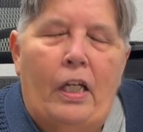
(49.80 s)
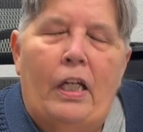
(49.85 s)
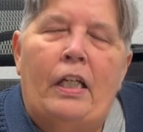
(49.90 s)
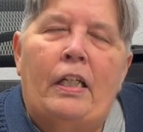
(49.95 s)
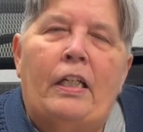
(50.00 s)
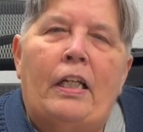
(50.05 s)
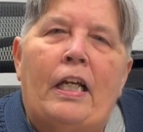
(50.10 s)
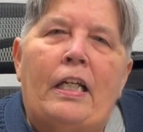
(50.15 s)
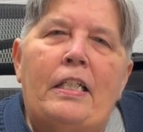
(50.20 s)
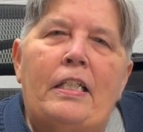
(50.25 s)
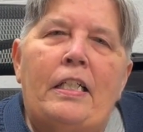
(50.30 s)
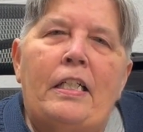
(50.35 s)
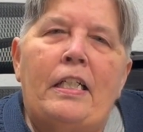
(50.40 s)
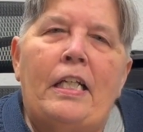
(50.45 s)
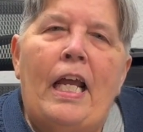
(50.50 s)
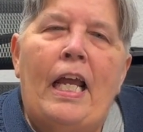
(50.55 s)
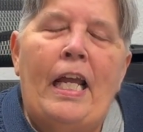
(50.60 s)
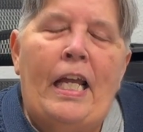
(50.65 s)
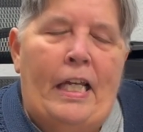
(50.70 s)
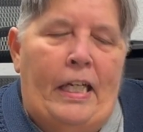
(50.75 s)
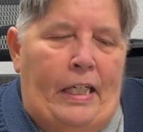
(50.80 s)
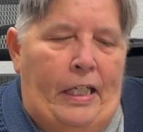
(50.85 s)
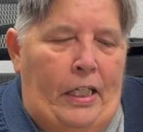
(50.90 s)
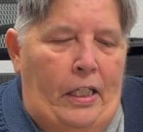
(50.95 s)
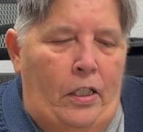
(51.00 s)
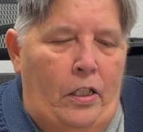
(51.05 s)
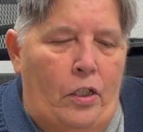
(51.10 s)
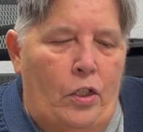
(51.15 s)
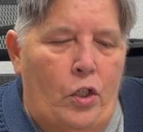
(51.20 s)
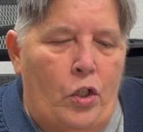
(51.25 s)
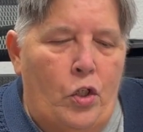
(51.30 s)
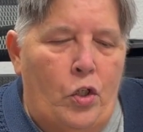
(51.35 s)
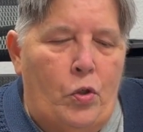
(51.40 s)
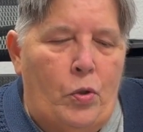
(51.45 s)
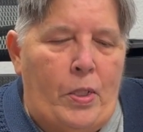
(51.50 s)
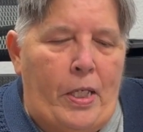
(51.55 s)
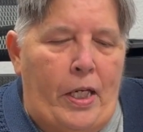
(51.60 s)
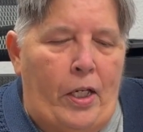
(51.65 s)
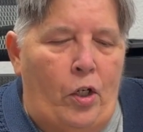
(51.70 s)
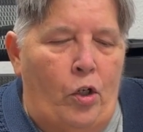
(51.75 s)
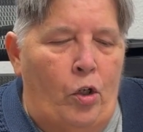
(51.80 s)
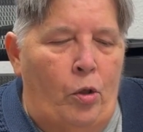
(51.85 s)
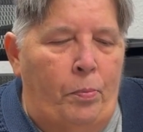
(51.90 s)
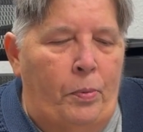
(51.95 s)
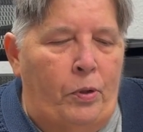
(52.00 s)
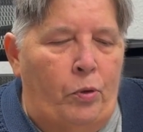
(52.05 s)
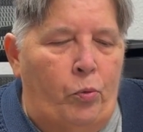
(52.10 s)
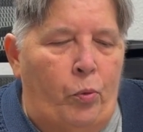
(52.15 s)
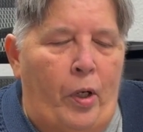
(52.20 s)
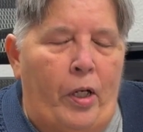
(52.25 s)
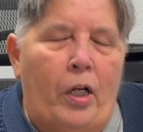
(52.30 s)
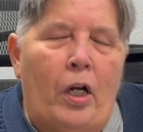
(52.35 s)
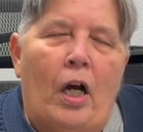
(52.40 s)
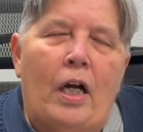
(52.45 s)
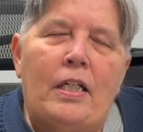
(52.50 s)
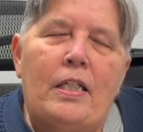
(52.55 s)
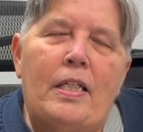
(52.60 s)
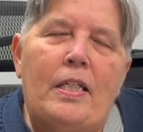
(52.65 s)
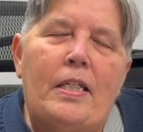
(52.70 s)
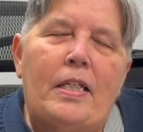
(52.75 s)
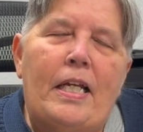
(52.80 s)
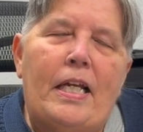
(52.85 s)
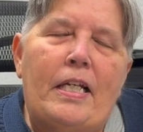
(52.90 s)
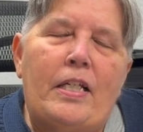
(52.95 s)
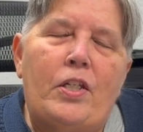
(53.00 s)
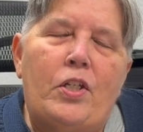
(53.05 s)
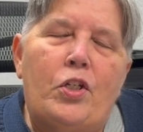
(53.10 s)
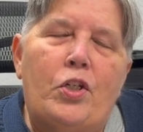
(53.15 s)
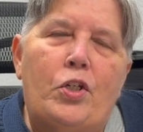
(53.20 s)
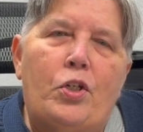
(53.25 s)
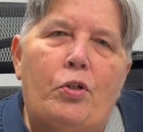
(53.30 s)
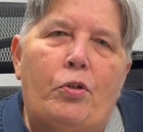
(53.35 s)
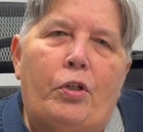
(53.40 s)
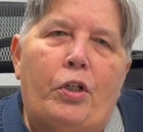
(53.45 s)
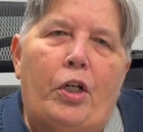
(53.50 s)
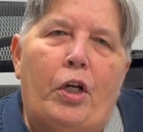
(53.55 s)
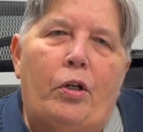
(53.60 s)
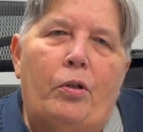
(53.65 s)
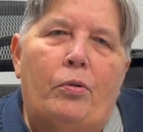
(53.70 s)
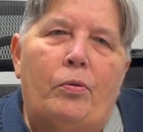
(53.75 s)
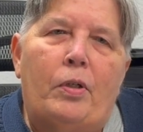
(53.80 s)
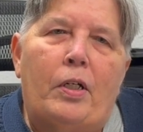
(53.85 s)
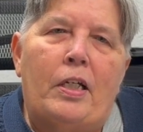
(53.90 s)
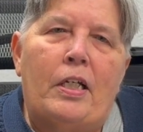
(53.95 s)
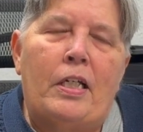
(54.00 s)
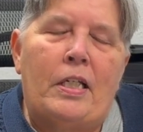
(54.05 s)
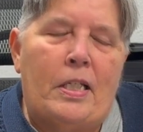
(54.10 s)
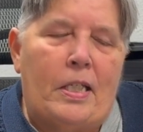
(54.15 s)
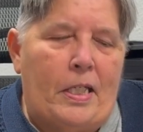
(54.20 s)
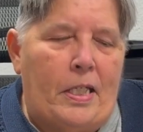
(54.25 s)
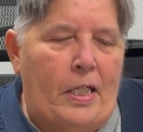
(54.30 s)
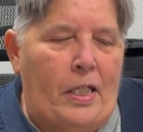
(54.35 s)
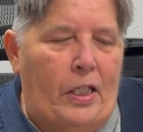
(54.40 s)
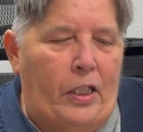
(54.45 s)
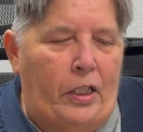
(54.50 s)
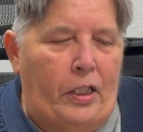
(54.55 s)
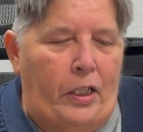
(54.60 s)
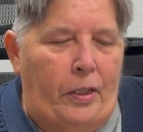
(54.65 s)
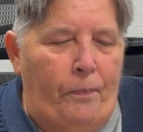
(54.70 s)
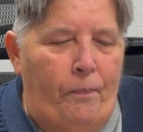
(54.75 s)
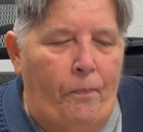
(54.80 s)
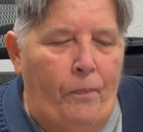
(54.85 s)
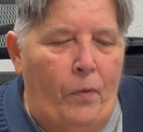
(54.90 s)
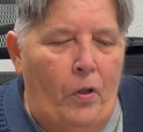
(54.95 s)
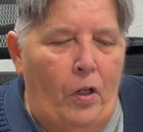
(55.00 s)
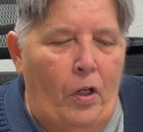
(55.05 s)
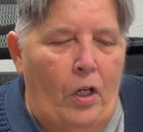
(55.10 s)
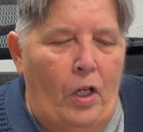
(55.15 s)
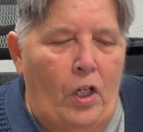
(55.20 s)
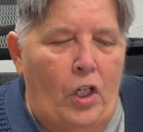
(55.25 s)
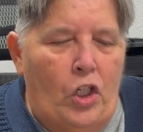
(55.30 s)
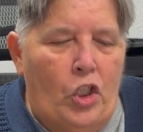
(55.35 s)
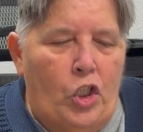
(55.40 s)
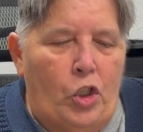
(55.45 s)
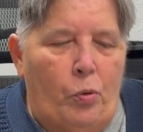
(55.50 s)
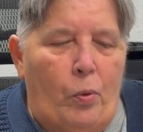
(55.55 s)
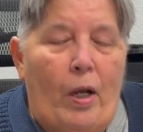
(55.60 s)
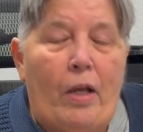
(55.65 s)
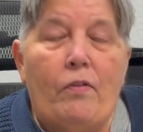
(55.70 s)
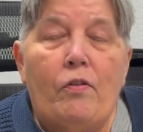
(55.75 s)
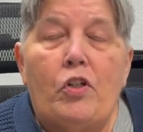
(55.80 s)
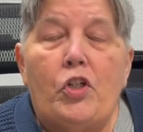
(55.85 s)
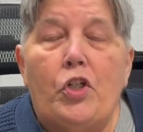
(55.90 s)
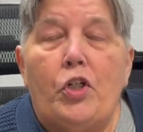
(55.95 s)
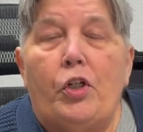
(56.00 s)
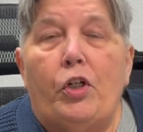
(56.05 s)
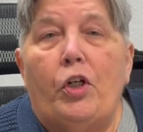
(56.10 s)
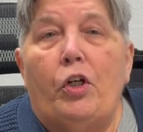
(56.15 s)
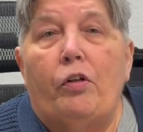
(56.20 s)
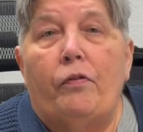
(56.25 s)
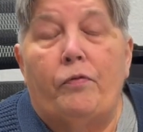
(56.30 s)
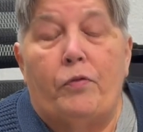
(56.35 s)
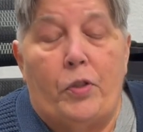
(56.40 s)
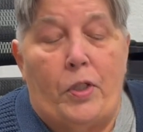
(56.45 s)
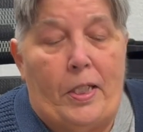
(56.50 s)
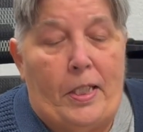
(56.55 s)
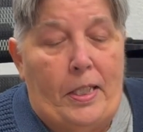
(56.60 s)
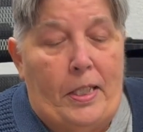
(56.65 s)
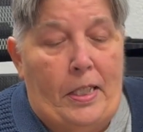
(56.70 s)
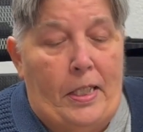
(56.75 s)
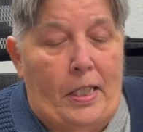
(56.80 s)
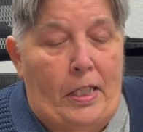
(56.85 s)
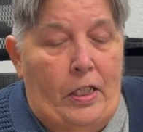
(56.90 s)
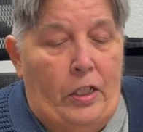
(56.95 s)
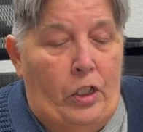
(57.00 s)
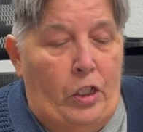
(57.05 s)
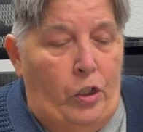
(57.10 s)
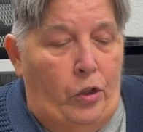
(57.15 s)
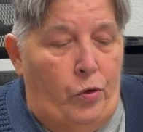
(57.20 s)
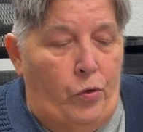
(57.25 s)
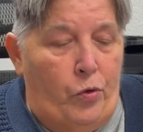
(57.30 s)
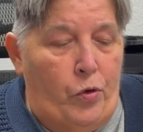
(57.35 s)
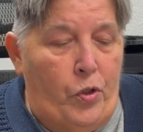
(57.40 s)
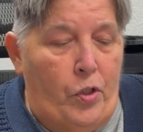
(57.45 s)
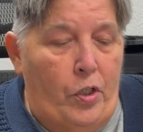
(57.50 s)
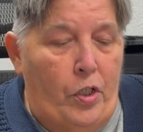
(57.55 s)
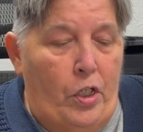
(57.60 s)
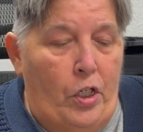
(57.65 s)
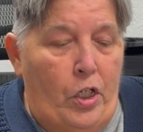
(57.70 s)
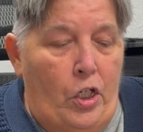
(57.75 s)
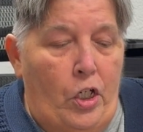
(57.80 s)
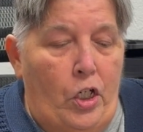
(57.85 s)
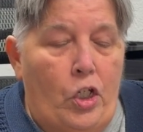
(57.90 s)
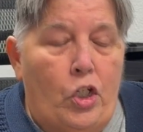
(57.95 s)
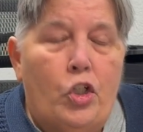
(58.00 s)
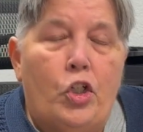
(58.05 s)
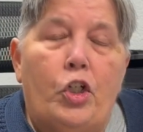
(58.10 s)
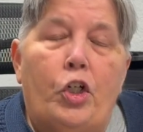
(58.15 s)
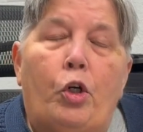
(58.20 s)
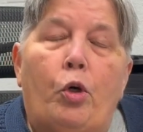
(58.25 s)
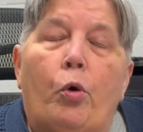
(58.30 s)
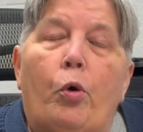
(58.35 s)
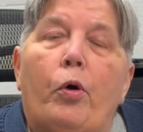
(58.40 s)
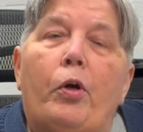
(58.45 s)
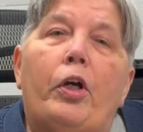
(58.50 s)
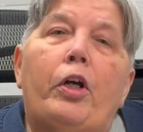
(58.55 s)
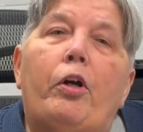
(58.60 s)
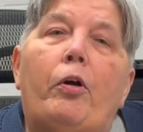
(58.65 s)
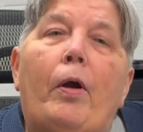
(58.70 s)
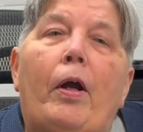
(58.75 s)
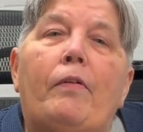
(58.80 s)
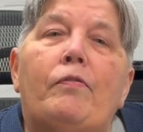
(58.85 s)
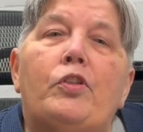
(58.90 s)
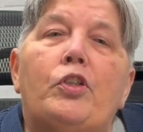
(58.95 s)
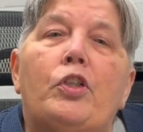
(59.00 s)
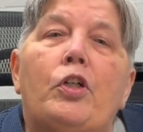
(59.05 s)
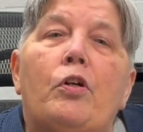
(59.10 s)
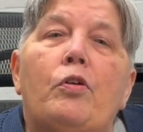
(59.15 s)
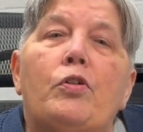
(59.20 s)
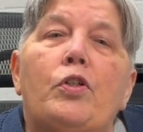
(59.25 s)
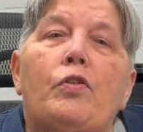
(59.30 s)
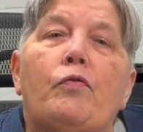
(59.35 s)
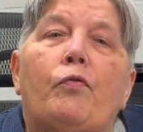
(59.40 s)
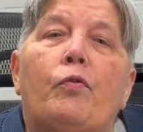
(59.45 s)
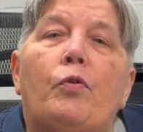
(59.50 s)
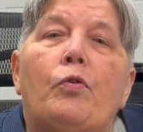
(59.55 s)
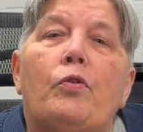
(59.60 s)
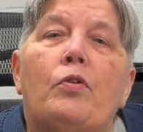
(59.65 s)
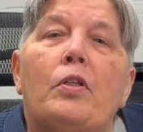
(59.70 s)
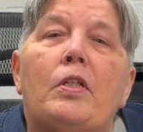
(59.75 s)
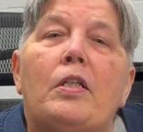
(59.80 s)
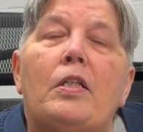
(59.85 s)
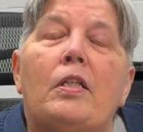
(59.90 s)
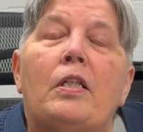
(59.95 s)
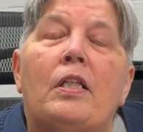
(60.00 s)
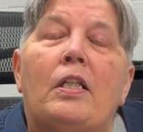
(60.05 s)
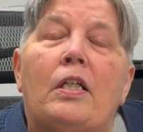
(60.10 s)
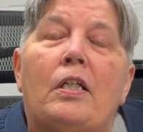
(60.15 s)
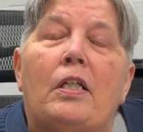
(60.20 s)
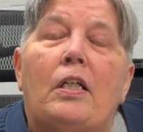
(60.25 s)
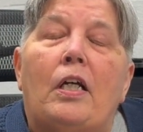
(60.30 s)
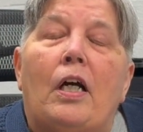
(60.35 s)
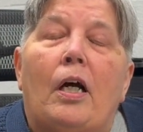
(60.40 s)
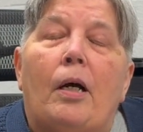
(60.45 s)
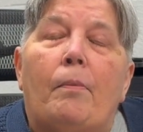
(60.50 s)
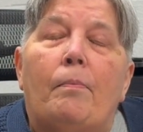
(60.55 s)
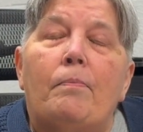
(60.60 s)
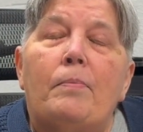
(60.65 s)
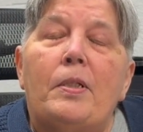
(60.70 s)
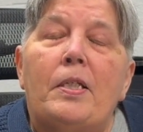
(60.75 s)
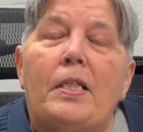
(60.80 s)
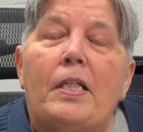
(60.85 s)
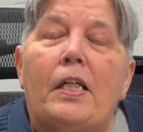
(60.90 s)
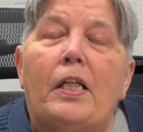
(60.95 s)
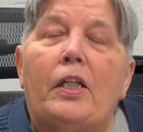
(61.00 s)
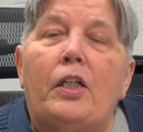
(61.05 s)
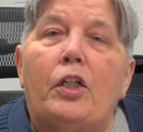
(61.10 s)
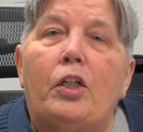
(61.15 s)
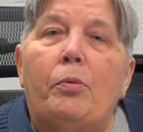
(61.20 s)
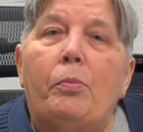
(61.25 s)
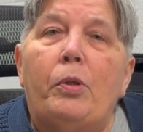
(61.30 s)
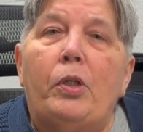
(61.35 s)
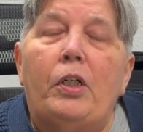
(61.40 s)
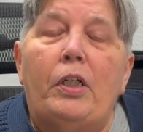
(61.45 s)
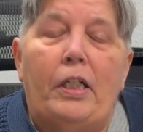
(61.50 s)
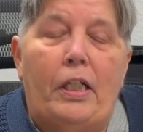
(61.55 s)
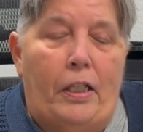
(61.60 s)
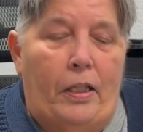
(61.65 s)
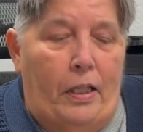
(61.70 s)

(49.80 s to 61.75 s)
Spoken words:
In 1980, Suzanne opened Red Hot's dance studio in Sedalia. She ran the studio for 16 years. She choreographed shows for the Sedalia Community